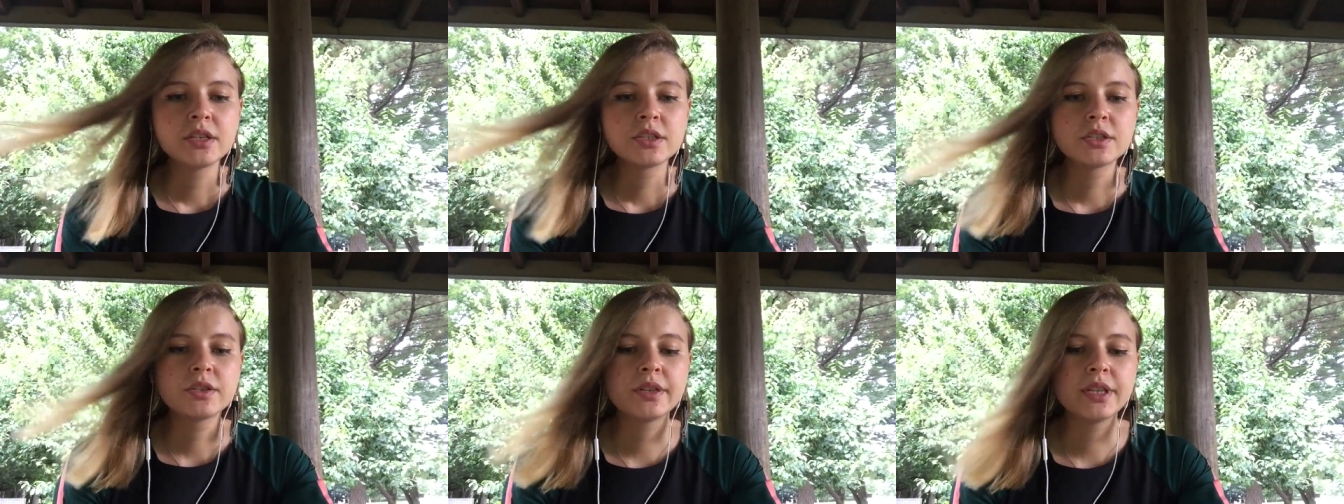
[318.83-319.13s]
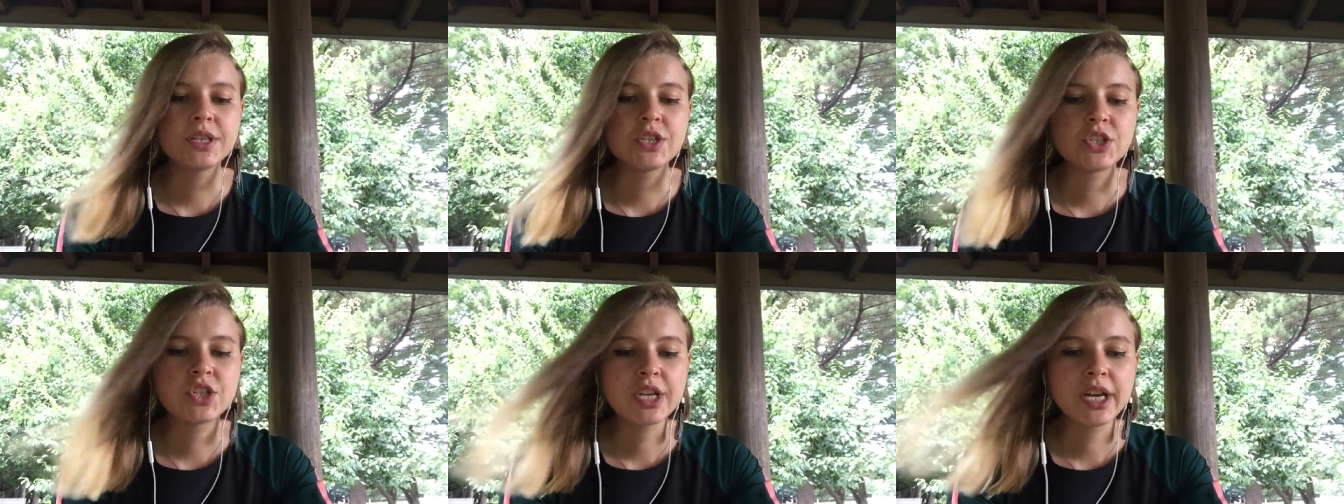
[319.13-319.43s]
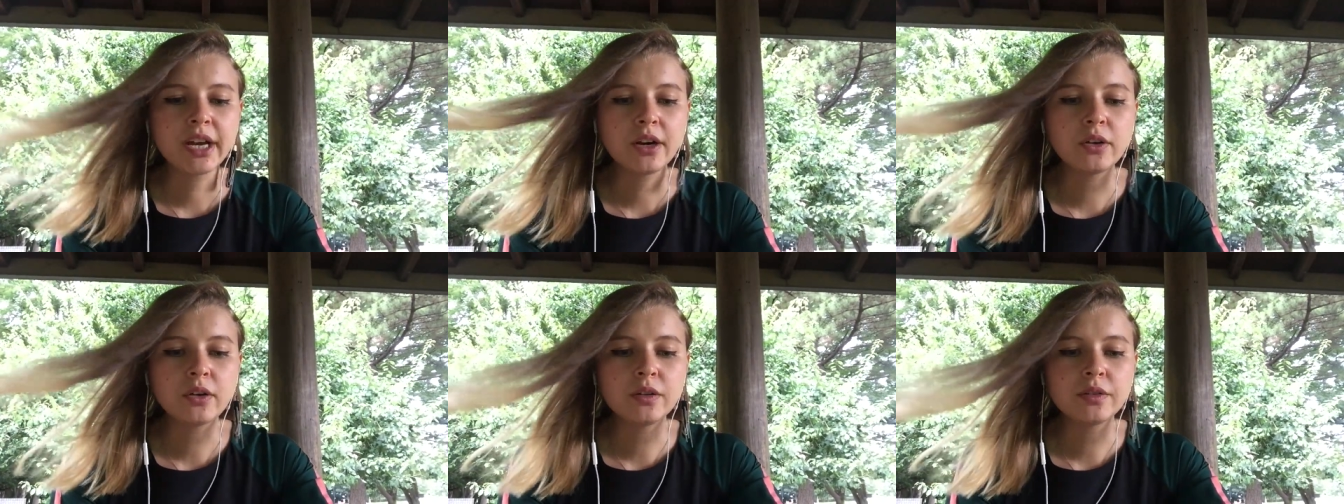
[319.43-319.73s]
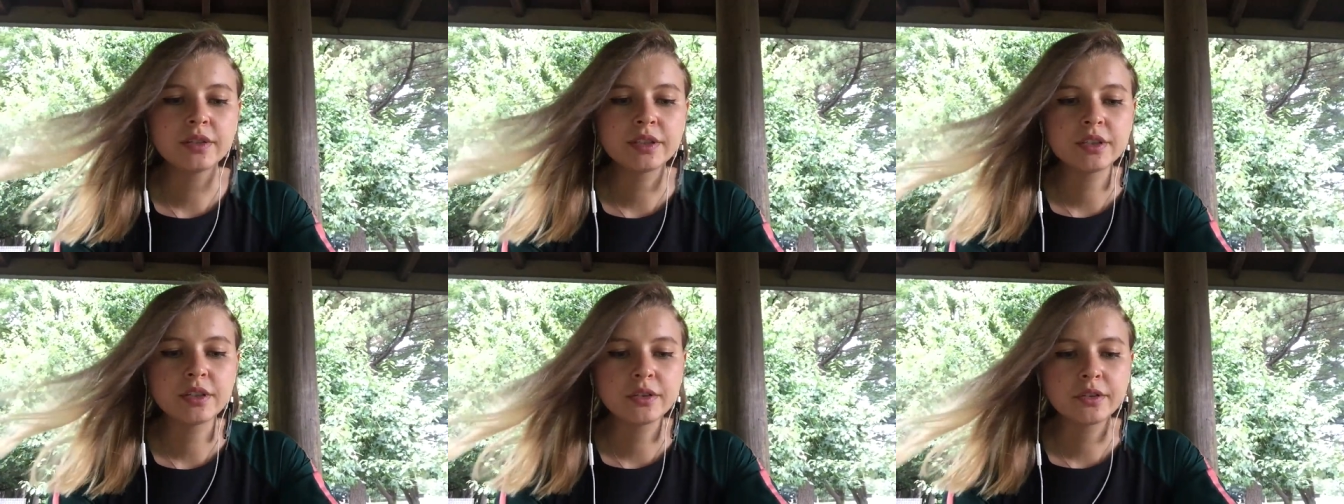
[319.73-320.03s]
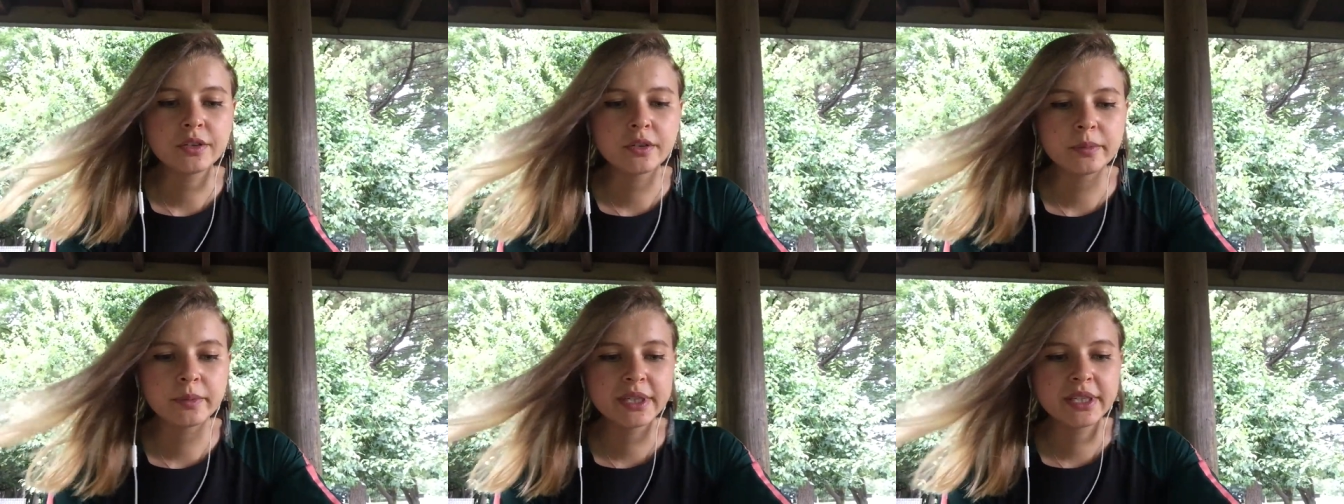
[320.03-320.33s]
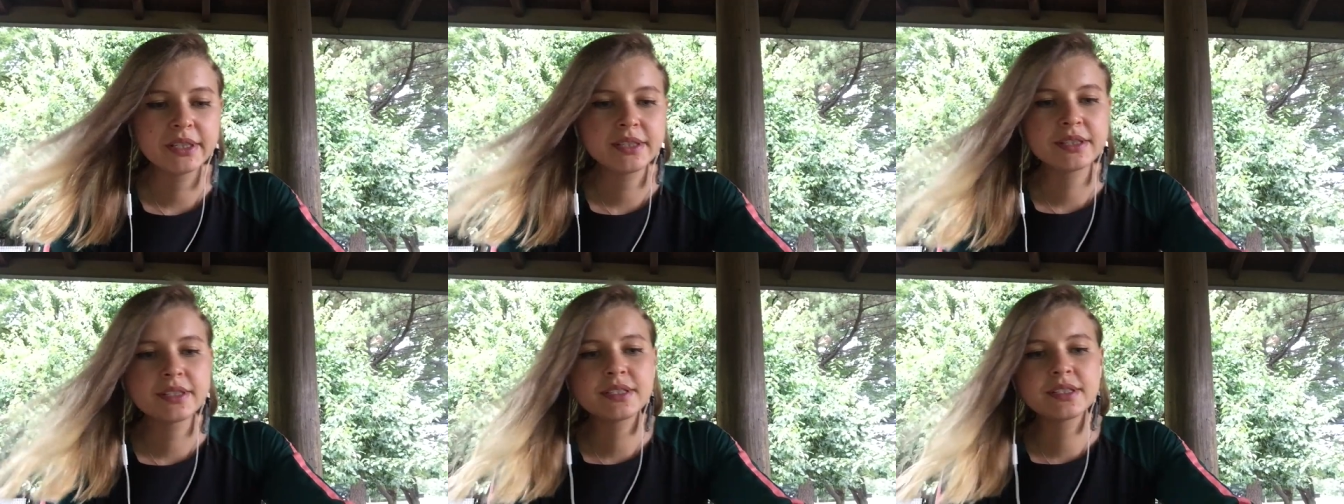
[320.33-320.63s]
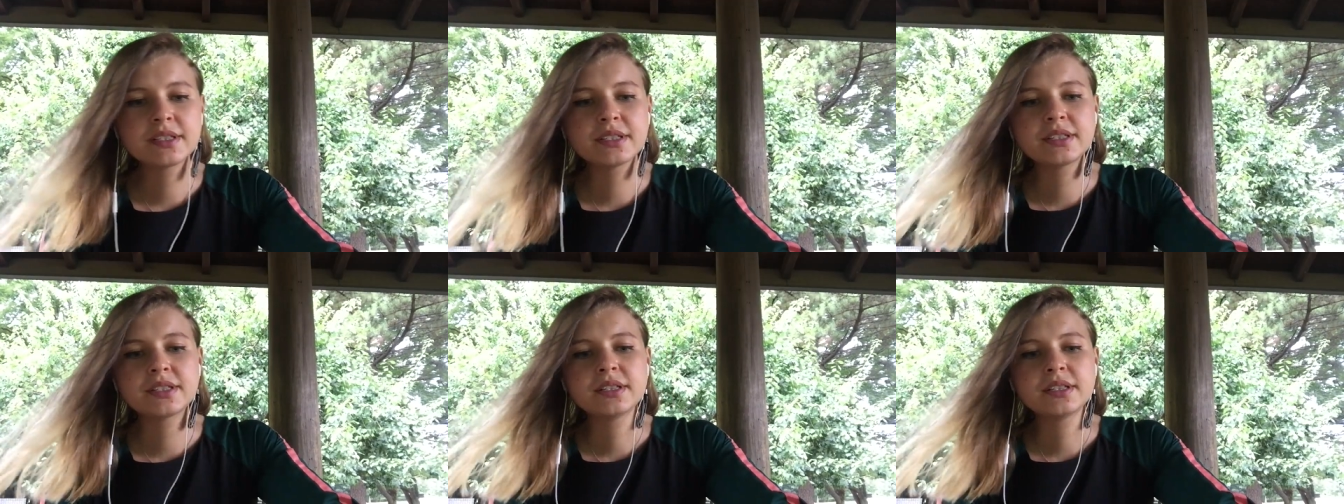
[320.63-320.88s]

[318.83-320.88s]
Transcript: So they check all the documents.